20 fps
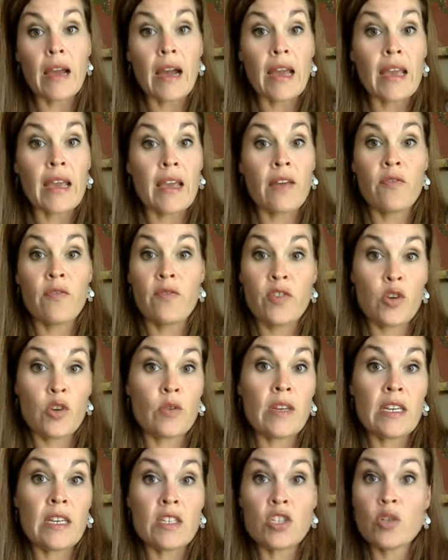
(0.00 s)
if you
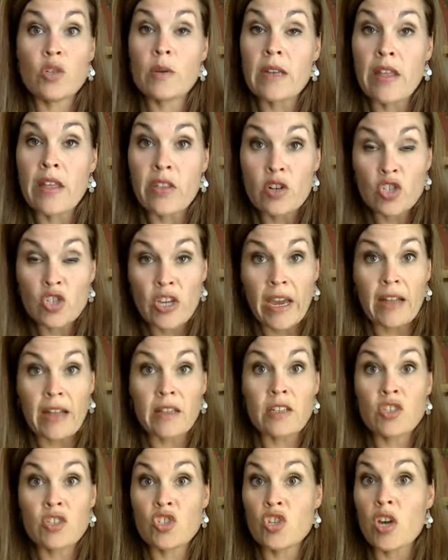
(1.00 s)
need to do another
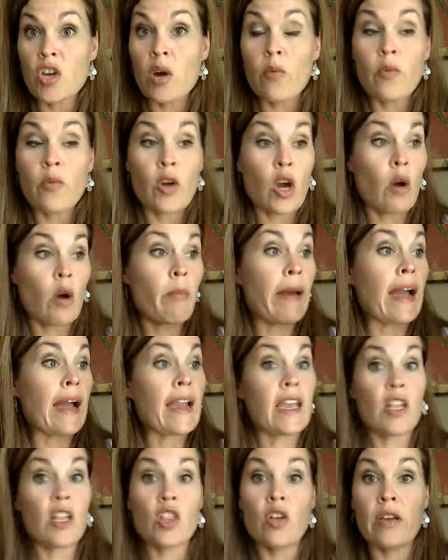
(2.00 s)
challenge, go go back
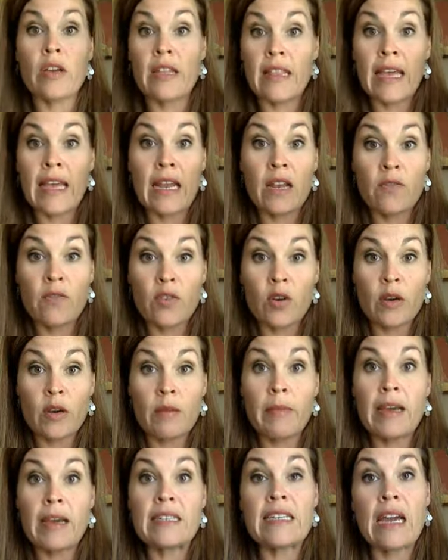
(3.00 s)
and look at that if you're in
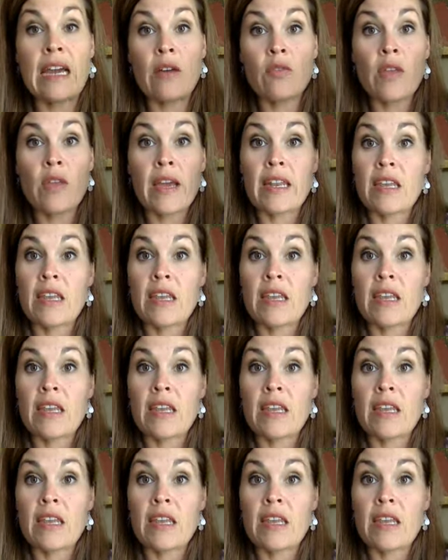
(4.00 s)
my downline.